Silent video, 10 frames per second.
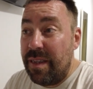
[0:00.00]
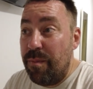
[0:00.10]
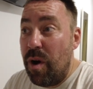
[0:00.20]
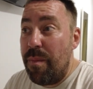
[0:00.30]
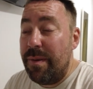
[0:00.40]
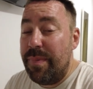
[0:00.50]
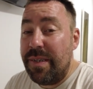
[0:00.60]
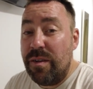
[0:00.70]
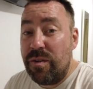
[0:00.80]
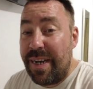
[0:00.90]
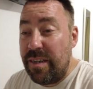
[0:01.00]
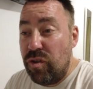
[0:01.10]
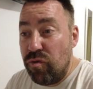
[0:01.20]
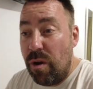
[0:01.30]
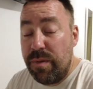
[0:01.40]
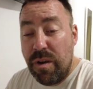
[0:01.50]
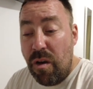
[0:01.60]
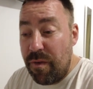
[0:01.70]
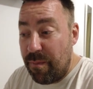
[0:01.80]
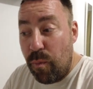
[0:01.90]
so there might be a potential it gets dropped
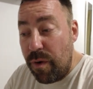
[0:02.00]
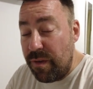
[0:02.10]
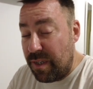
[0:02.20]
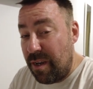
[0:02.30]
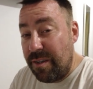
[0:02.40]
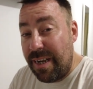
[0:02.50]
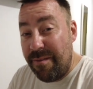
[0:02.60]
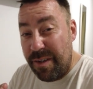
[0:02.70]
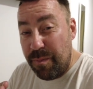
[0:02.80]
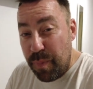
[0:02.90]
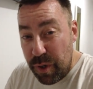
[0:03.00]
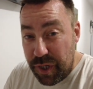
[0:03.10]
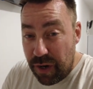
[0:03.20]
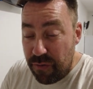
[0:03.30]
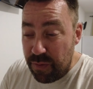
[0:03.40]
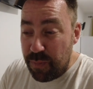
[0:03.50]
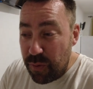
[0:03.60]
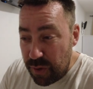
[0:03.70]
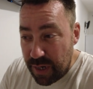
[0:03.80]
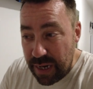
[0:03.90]
off, and one of us starts having to push it over the
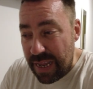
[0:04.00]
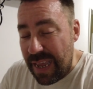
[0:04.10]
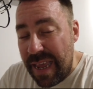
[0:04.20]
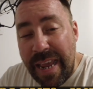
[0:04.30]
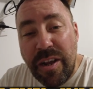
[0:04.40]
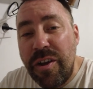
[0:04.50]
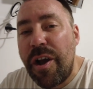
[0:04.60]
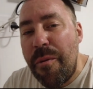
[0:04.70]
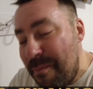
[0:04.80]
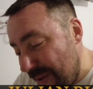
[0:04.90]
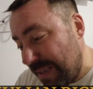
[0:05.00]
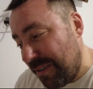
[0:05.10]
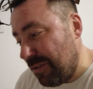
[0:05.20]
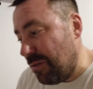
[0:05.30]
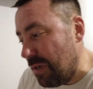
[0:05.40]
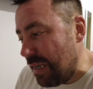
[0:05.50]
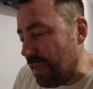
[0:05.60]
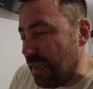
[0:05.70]
border. It could go mental.